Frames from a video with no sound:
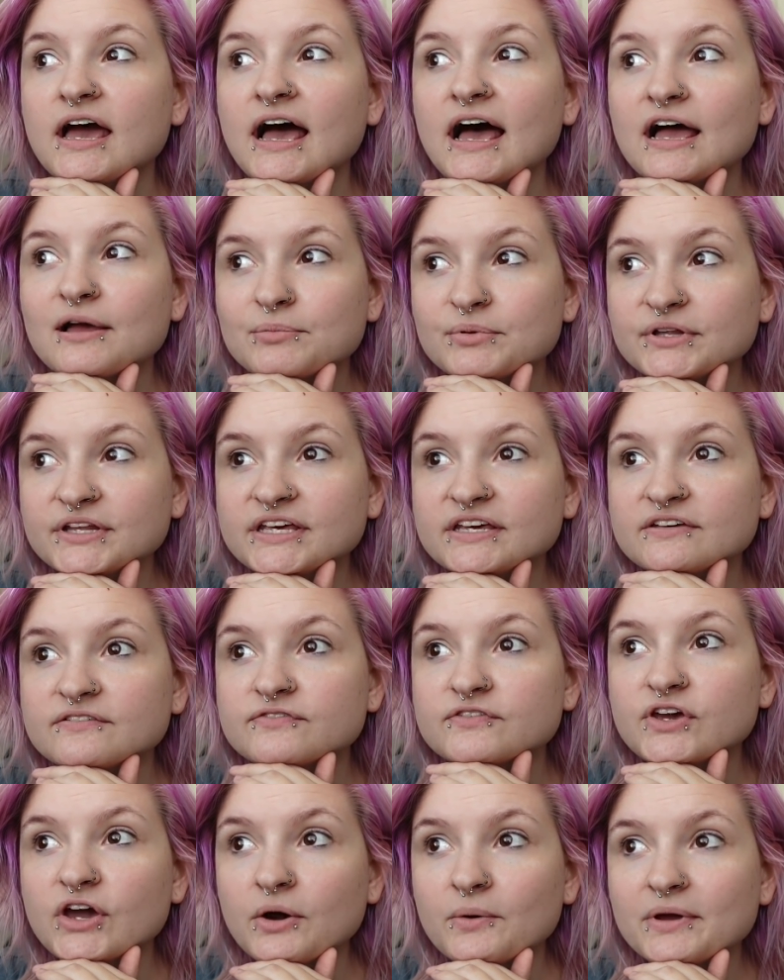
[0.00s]
I
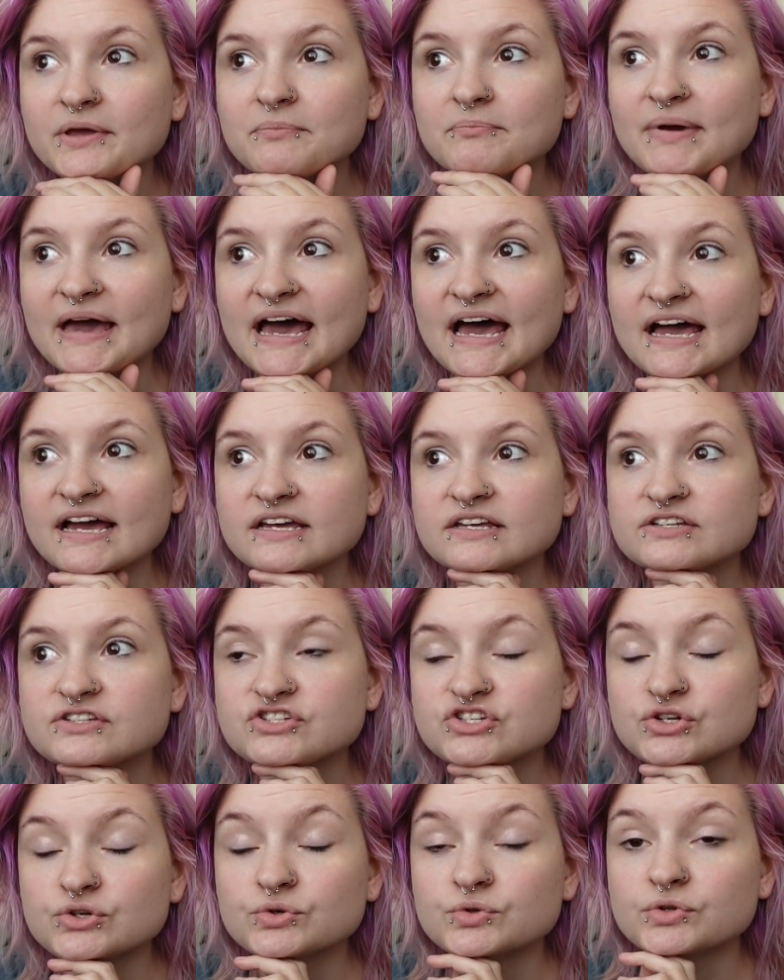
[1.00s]
believe, going back
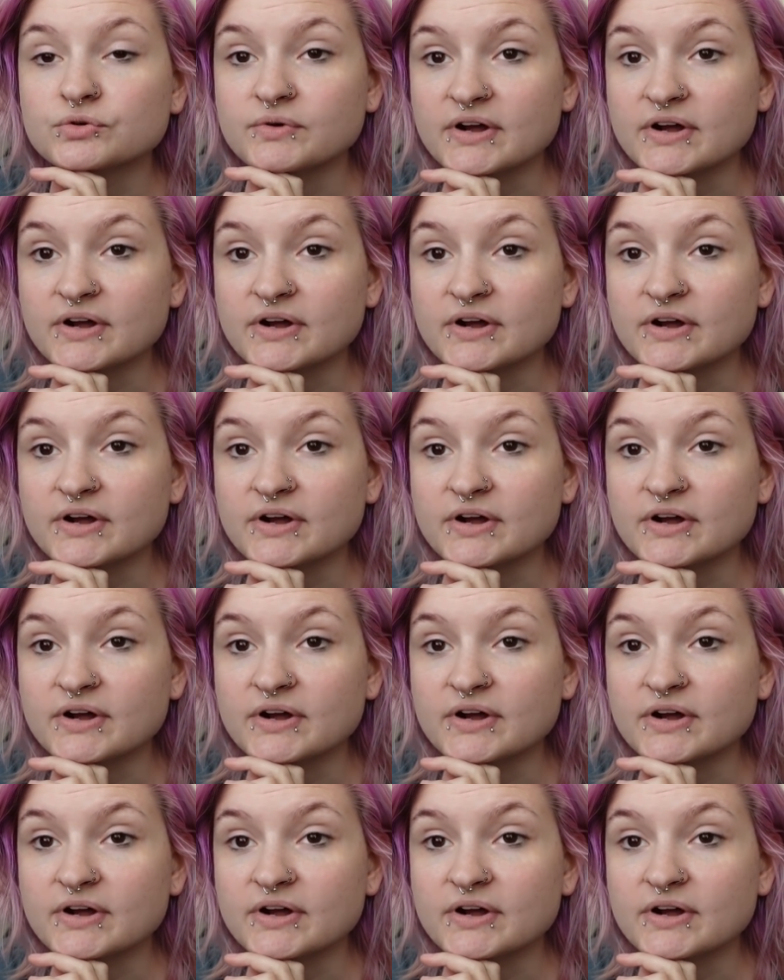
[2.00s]
to the